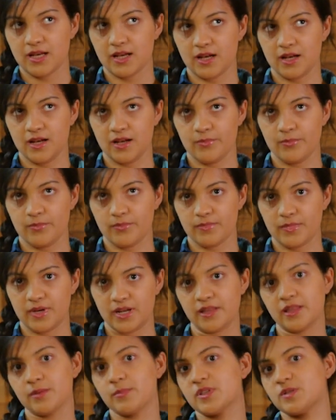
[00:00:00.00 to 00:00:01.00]
Um,
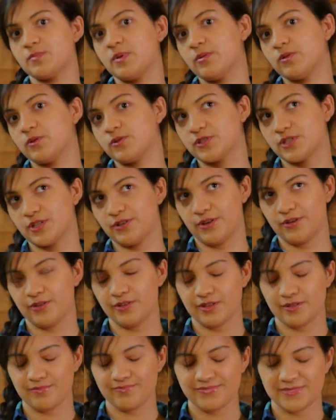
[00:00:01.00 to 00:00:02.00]
and I think most people also know
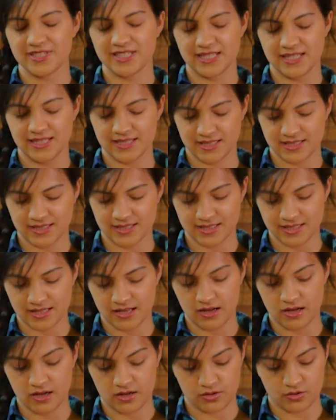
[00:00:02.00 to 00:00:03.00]
that diseases
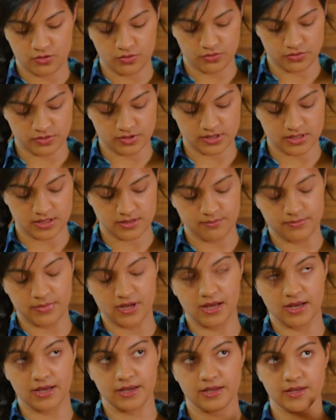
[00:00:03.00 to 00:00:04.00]
are caused
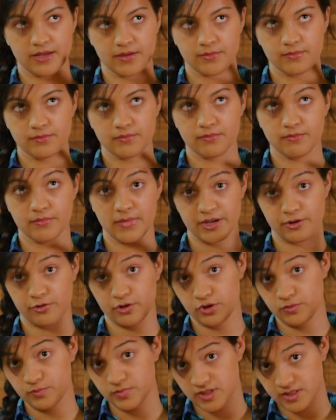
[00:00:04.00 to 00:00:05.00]
by
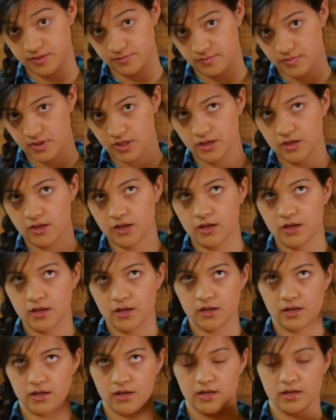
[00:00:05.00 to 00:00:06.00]
microbes,
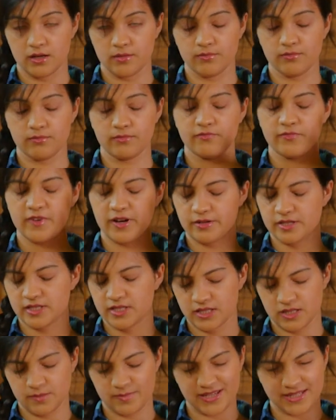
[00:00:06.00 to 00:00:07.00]
um,
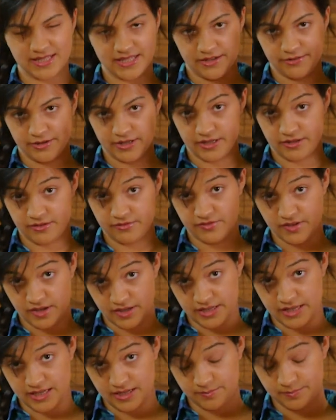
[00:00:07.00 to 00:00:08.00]
viruses, bacteria,
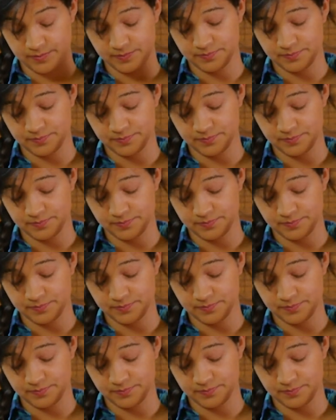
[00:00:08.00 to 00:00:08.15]
fungi.